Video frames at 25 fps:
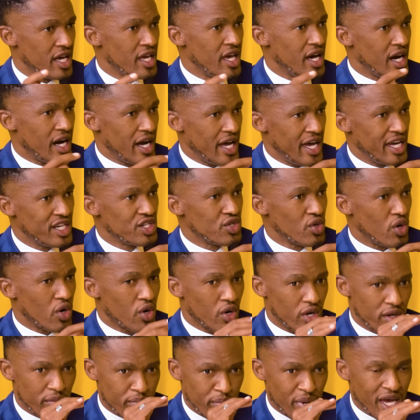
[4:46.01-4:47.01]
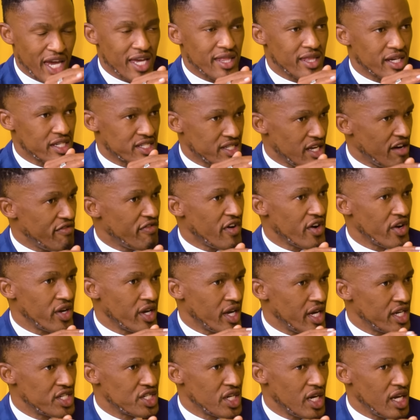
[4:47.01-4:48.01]
any angel, or the pain, the
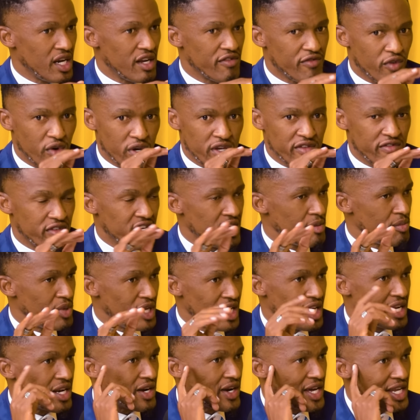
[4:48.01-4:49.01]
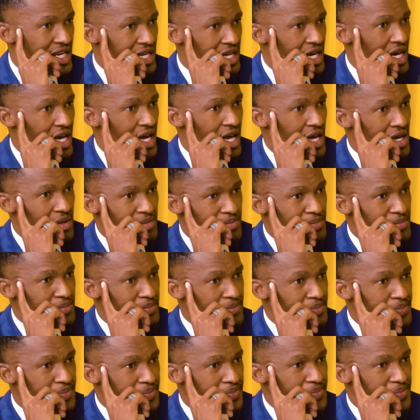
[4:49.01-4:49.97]
suffering, for even R1 billion. Mm.